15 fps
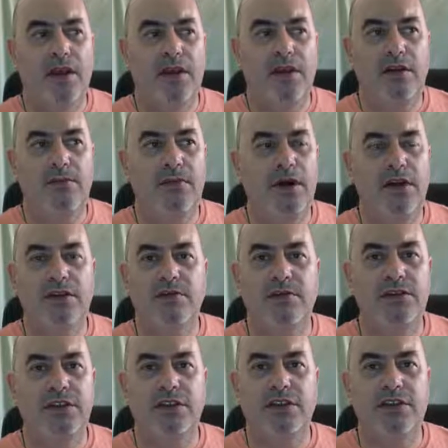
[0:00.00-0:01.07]
you might as well
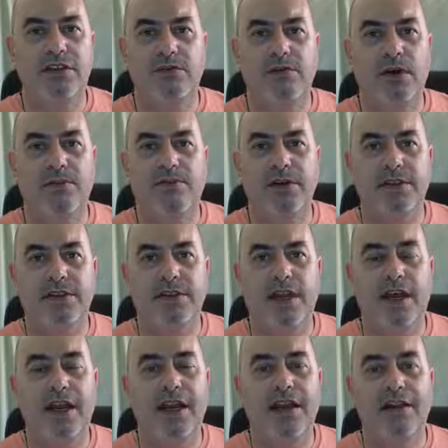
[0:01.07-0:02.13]
just use a WordPress
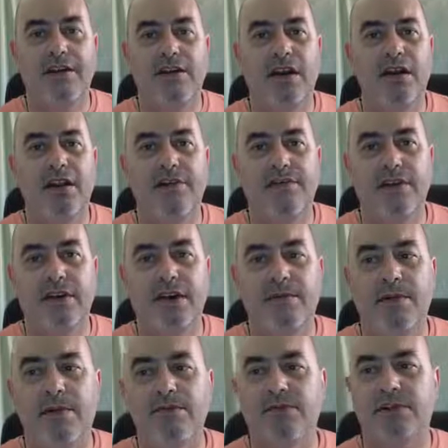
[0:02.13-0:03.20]
site, and you don't even need a
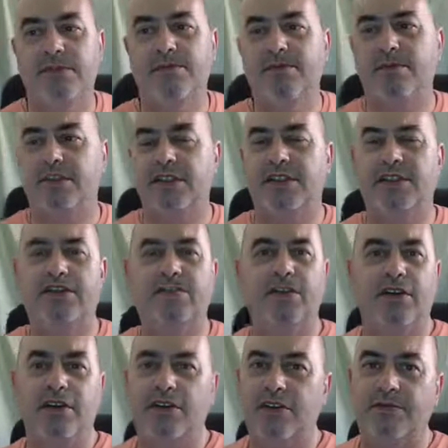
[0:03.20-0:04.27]
membership system. You
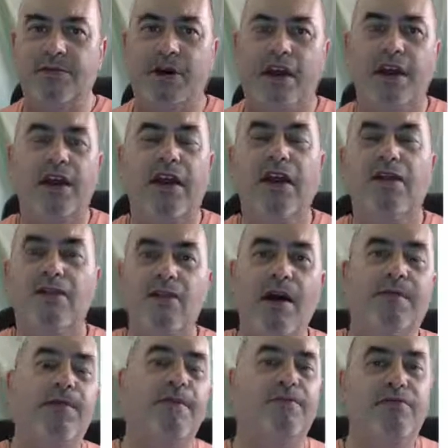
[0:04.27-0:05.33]
can use my
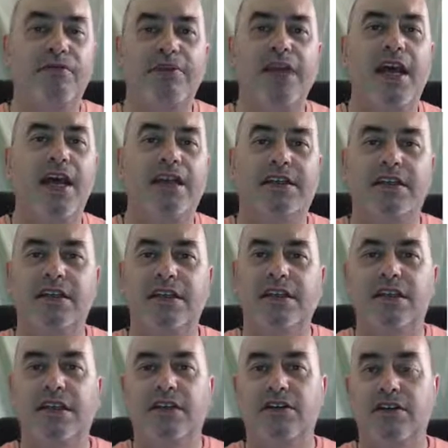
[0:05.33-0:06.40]
Rapid Protect,
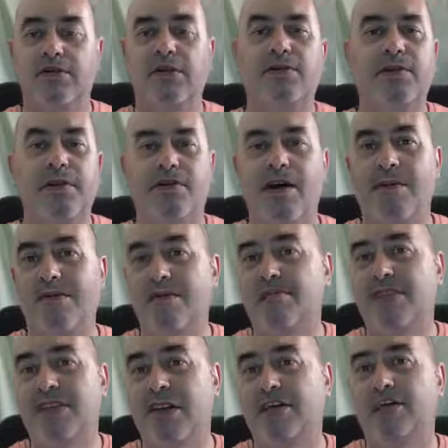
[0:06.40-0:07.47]
WP Rapid
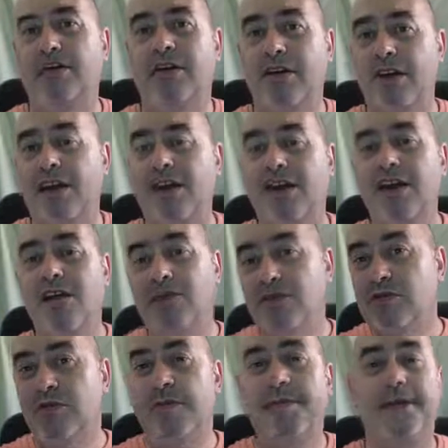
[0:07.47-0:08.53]
Protect plugin,
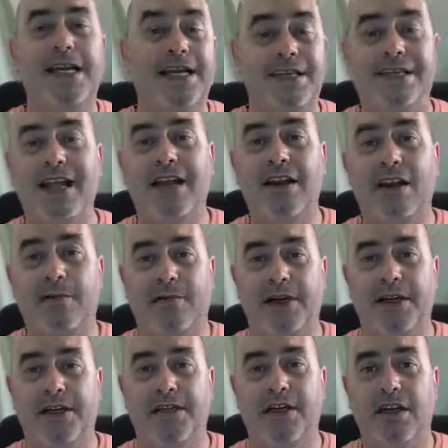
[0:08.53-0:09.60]
which will protect a download
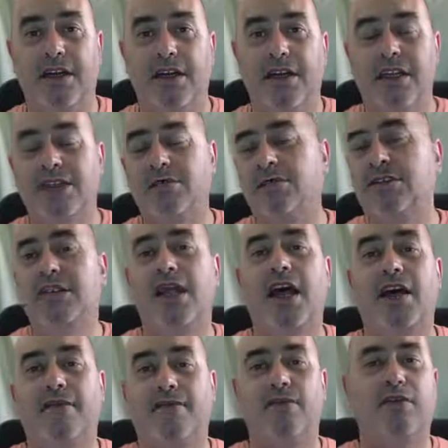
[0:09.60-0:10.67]
page. That's what it's
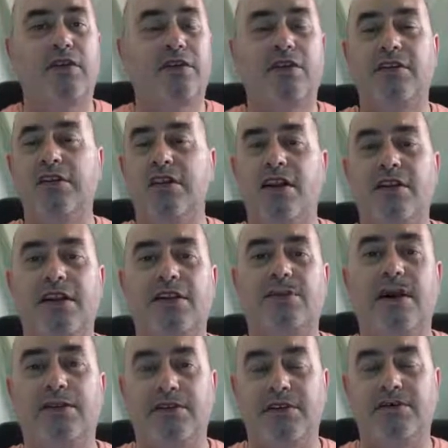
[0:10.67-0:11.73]
there for. So you don't need
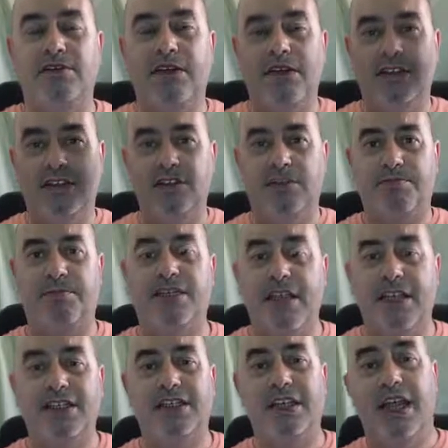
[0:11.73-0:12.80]
membership sites. You just
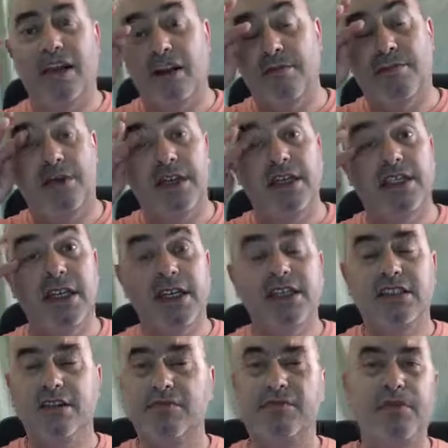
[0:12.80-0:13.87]
protect a download page,
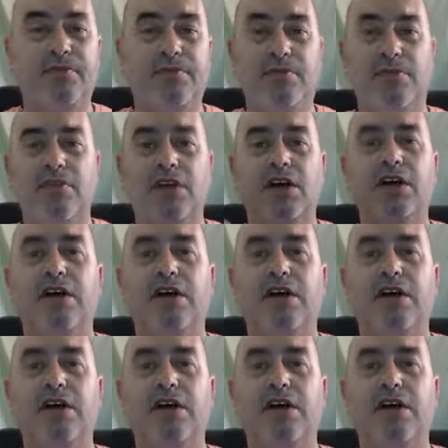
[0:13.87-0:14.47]
so people,